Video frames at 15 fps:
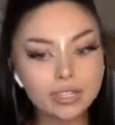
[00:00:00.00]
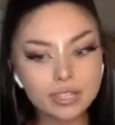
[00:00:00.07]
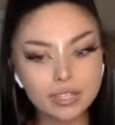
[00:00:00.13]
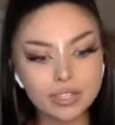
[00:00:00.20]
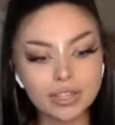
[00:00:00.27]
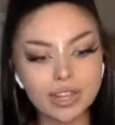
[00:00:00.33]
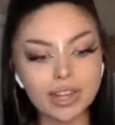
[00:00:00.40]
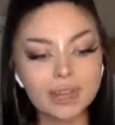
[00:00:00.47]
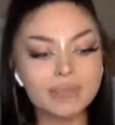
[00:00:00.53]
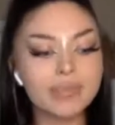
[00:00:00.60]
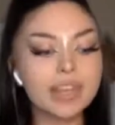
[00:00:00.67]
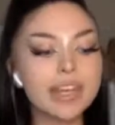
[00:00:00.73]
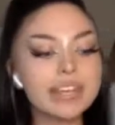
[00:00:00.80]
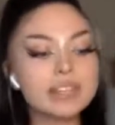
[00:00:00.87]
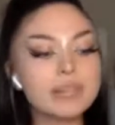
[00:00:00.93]

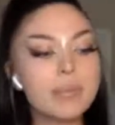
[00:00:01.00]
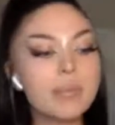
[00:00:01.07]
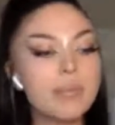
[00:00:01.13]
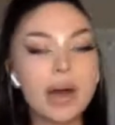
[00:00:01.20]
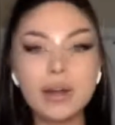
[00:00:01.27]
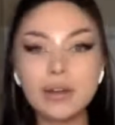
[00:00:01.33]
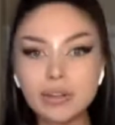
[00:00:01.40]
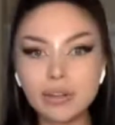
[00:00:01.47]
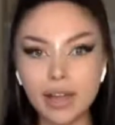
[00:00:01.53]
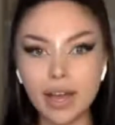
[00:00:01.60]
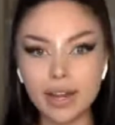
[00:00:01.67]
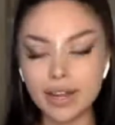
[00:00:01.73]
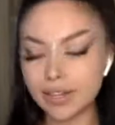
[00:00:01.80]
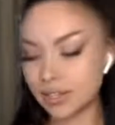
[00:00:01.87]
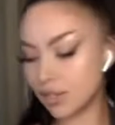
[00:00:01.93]
Actually, it's butter
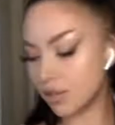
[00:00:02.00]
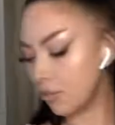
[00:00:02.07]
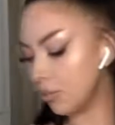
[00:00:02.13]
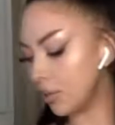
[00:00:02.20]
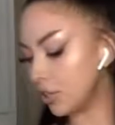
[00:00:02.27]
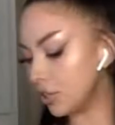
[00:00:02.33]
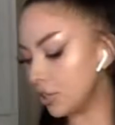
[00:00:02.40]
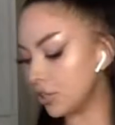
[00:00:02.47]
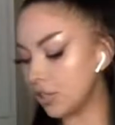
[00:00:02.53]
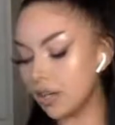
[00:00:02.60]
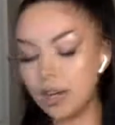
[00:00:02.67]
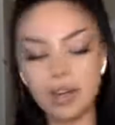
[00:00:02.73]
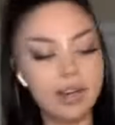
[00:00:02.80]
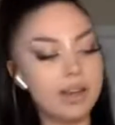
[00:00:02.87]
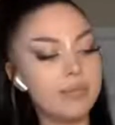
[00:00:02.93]
lettuce, which
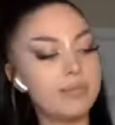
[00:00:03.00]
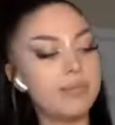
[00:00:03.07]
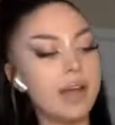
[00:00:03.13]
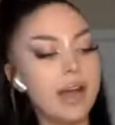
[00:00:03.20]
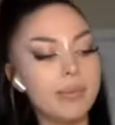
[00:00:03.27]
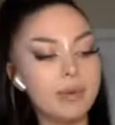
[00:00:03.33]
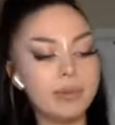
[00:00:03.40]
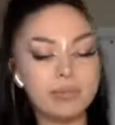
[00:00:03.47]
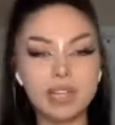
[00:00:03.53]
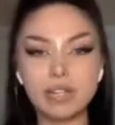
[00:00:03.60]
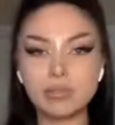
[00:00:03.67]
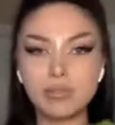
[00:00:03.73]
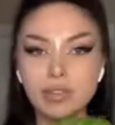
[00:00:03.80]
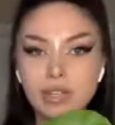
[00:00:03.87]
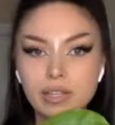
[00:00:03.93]
I'm
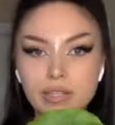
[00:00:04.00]
obsessed with.